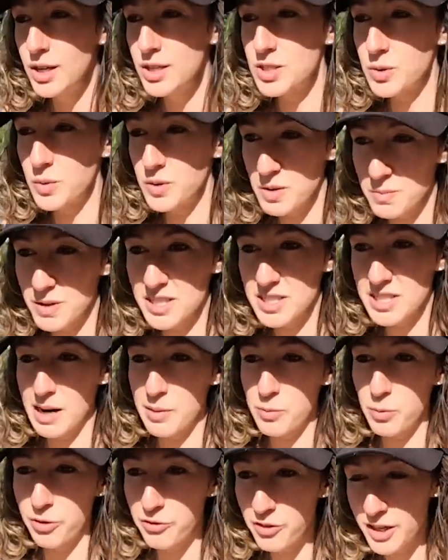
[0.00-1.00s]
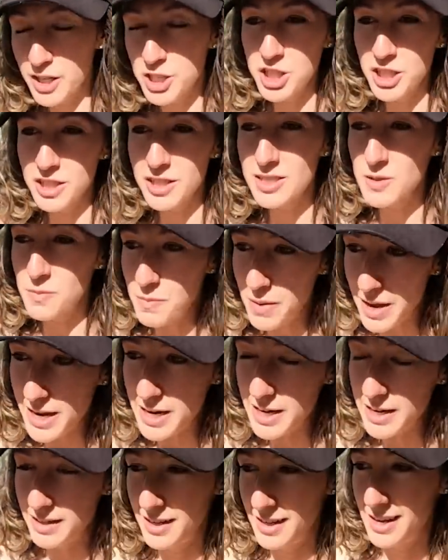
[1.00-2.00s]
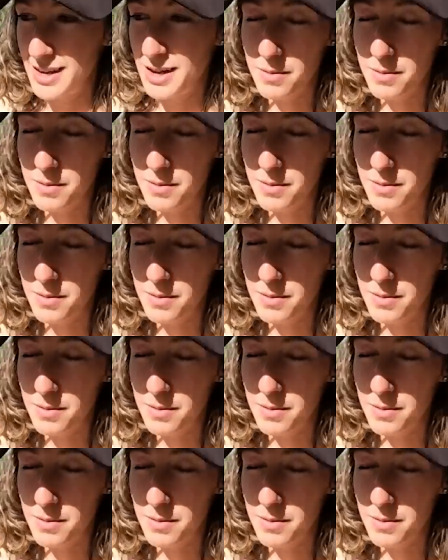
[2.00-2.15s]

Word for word: So in the meantime, we're we're finishing this main,